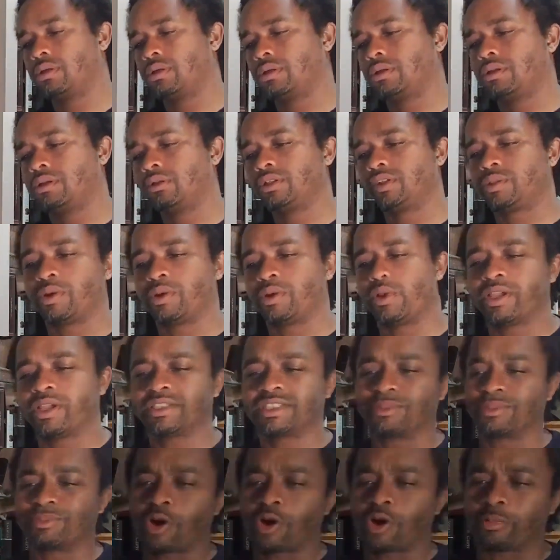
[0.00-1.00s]
So we can get
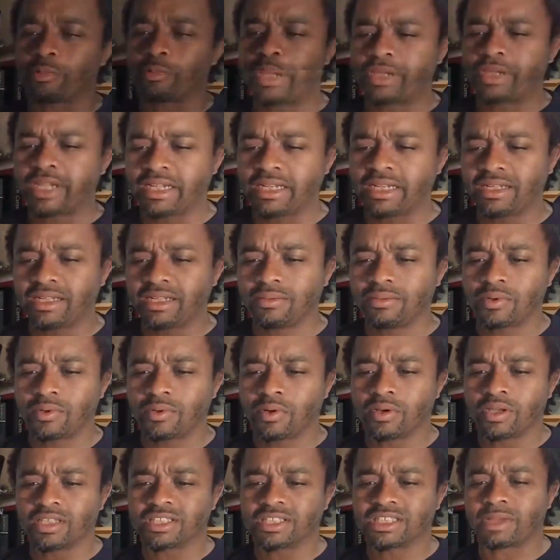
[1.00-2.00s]
some Carpini. We'll
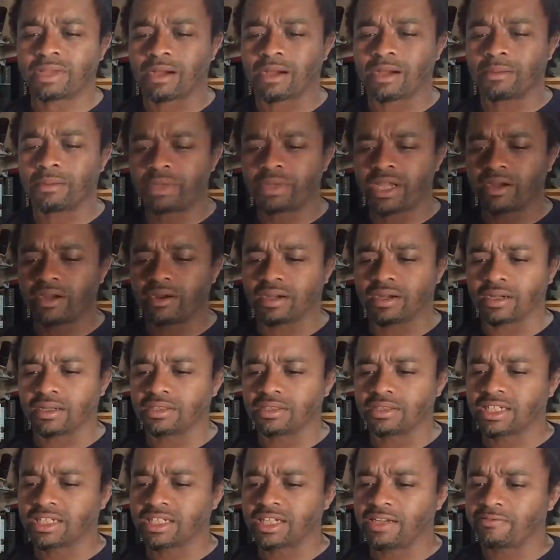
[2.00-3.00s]
get some Alberic. Let's
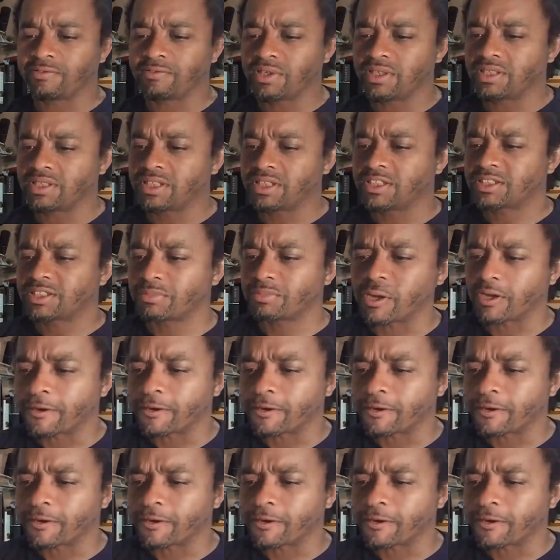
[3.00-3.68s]
get it for the dismount.